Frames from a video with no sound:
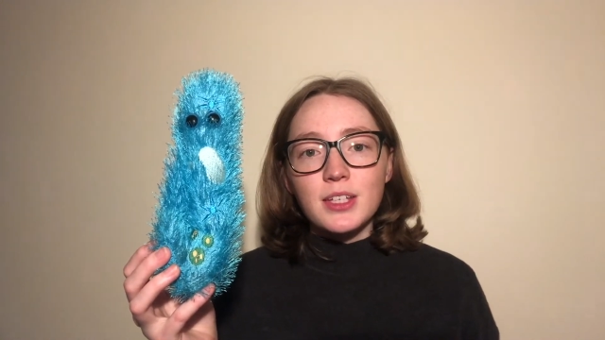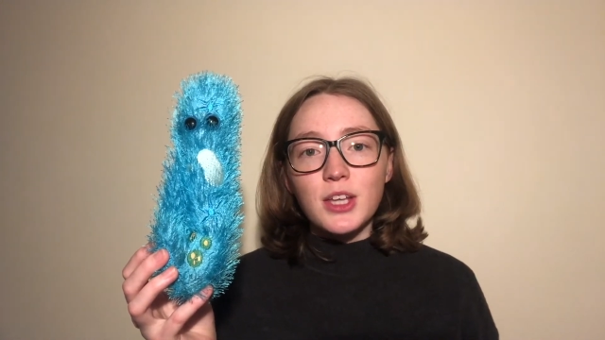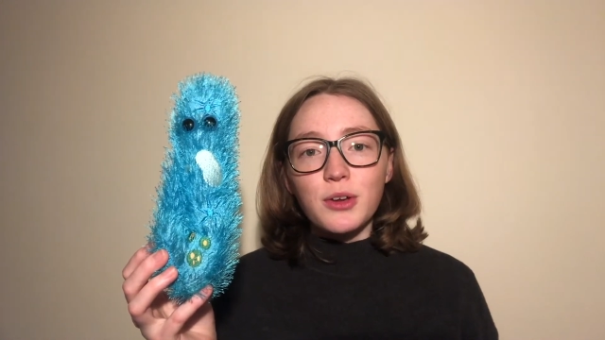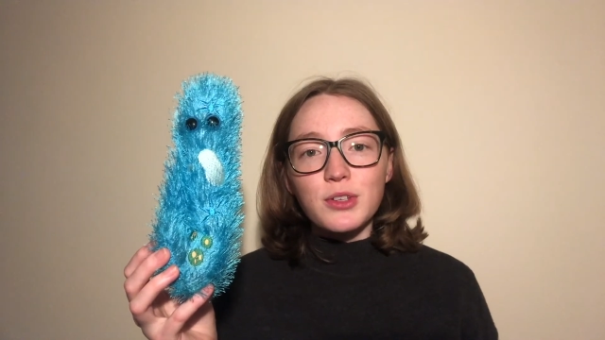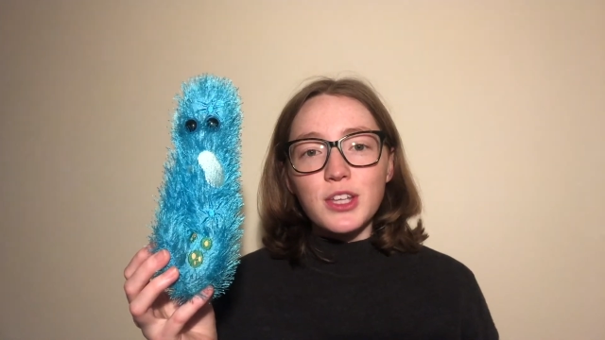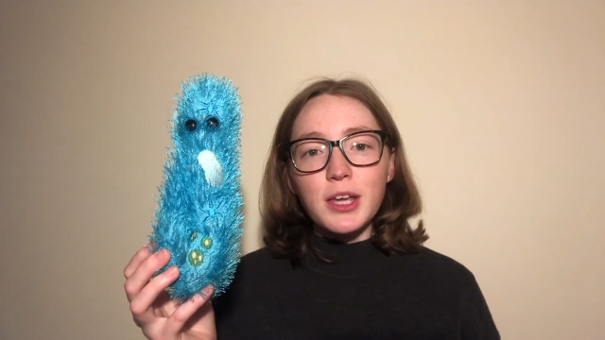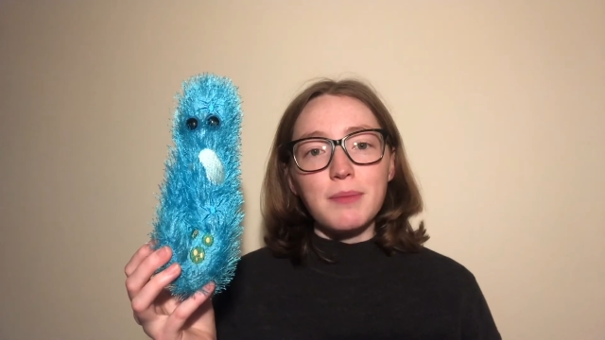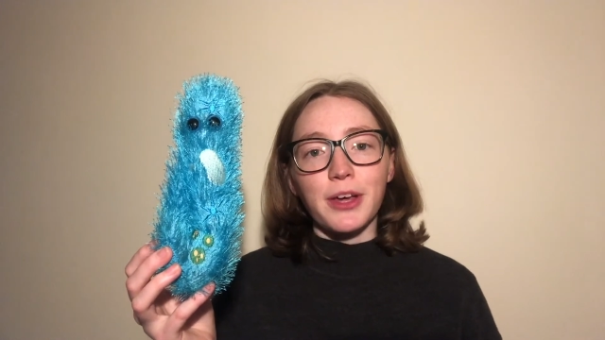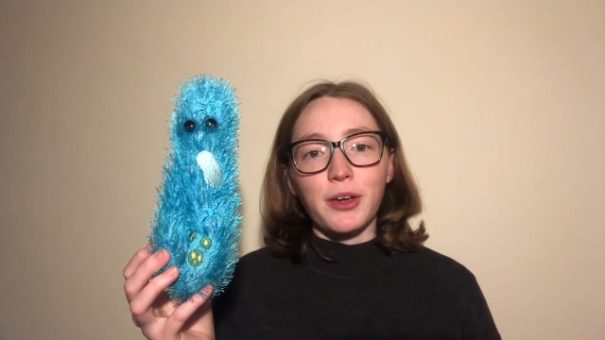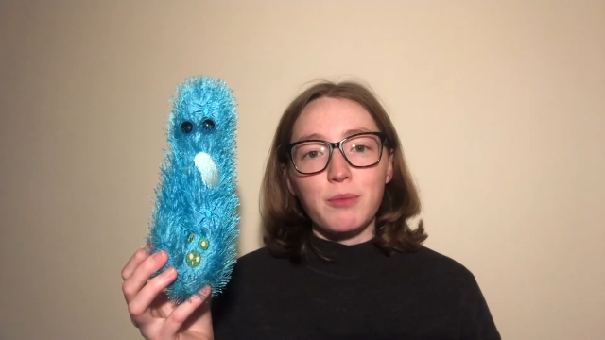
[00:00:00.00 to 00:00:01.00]
So
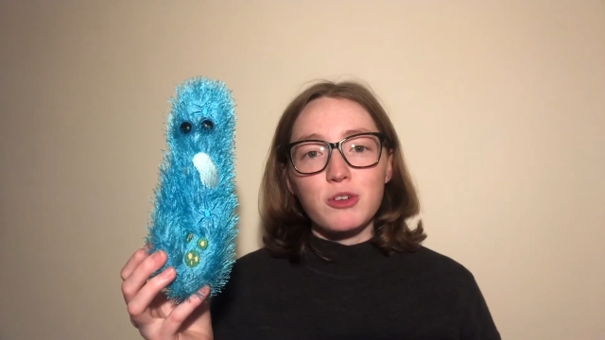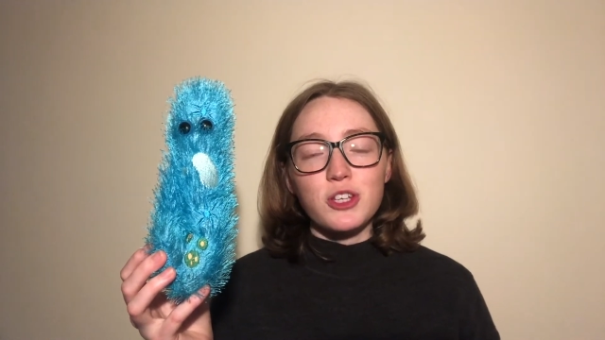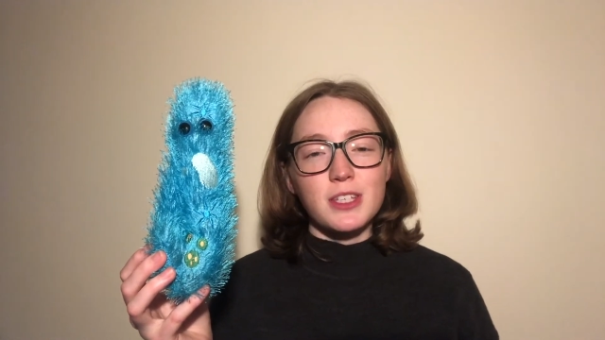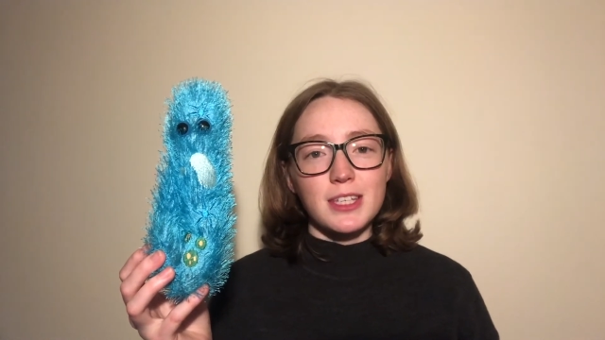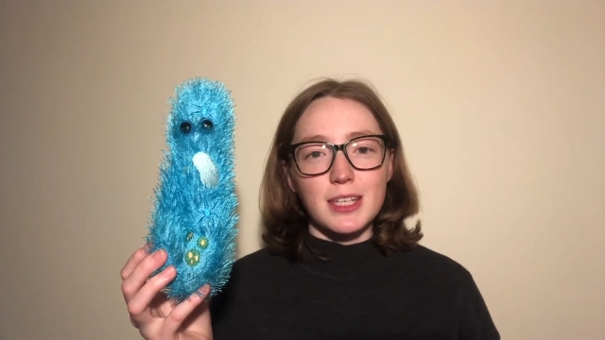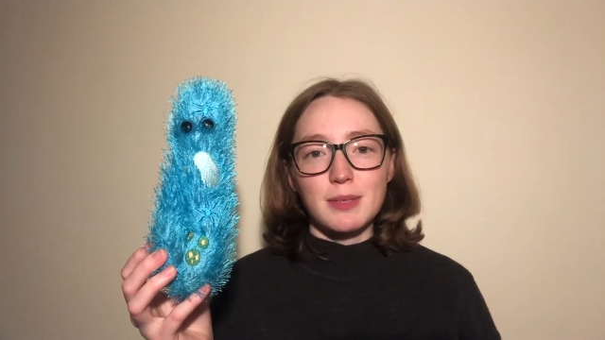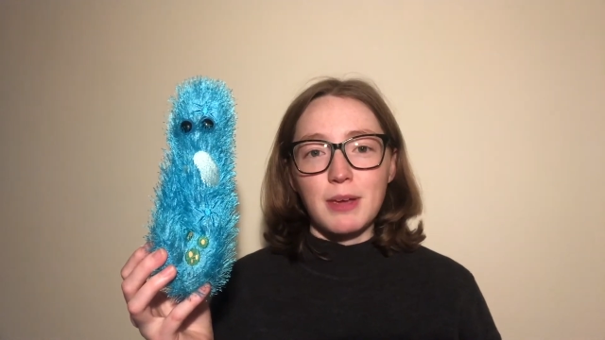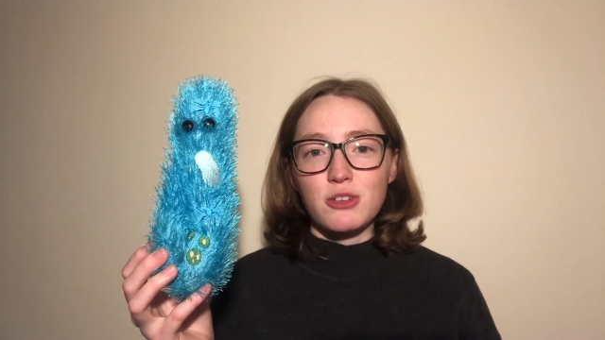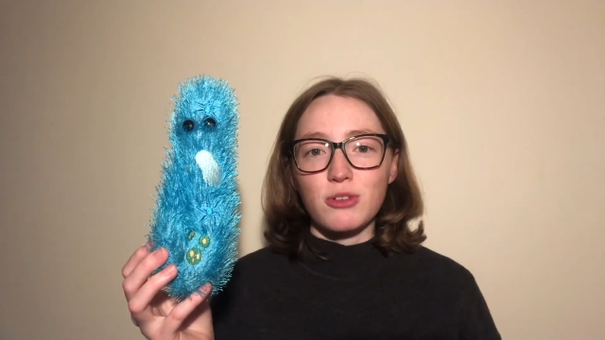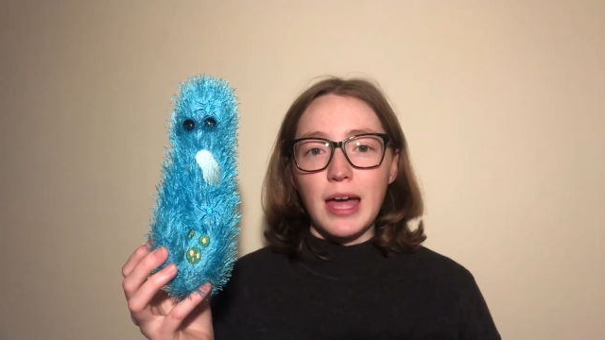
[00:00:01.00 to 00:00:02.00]
Zymo produces a
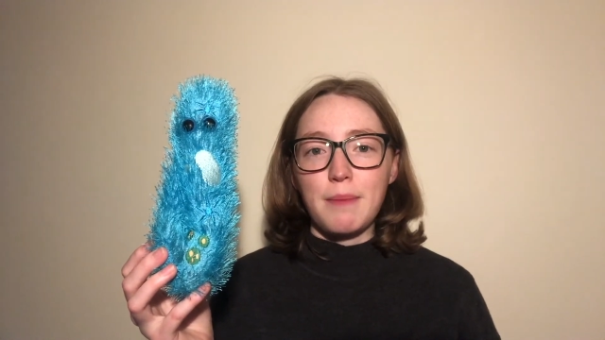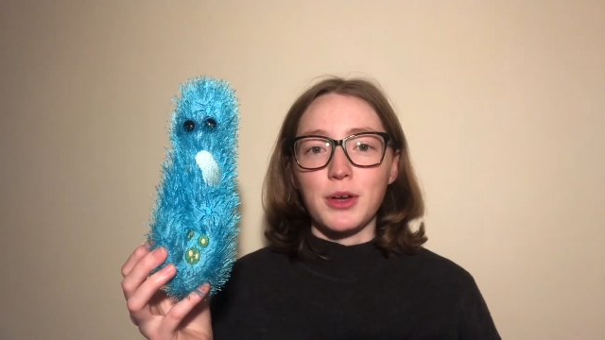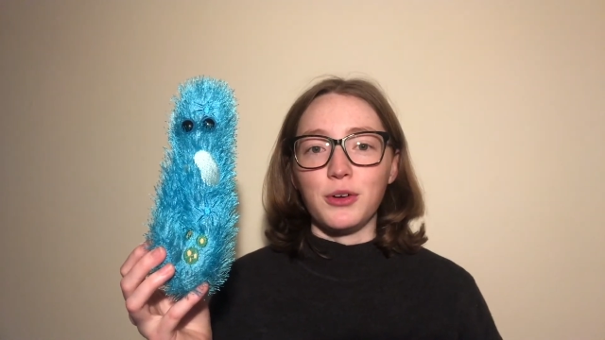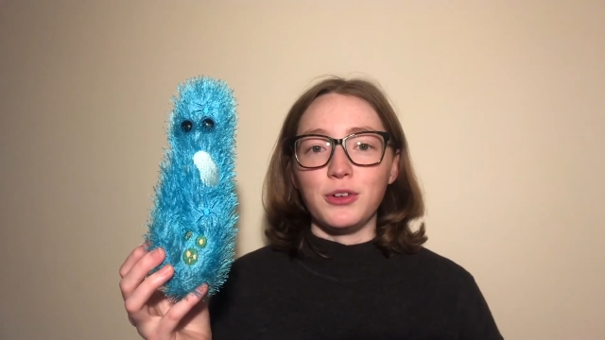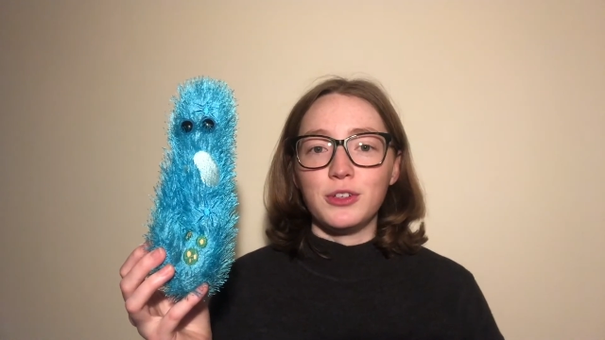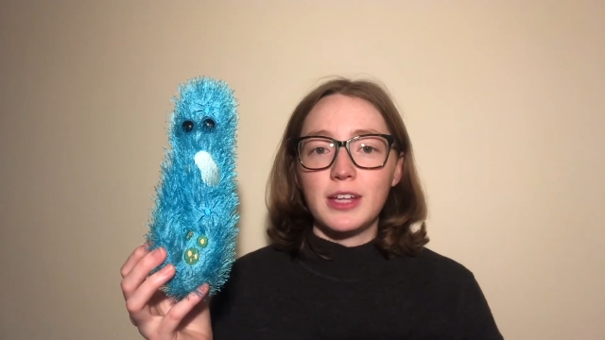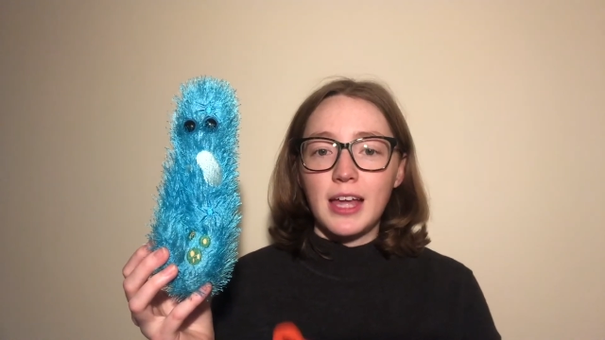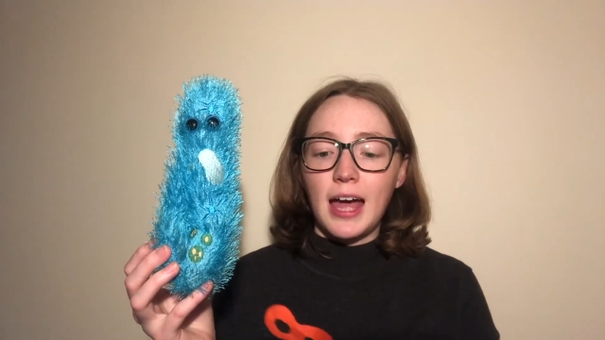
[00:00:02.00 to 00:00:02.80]
special chemical,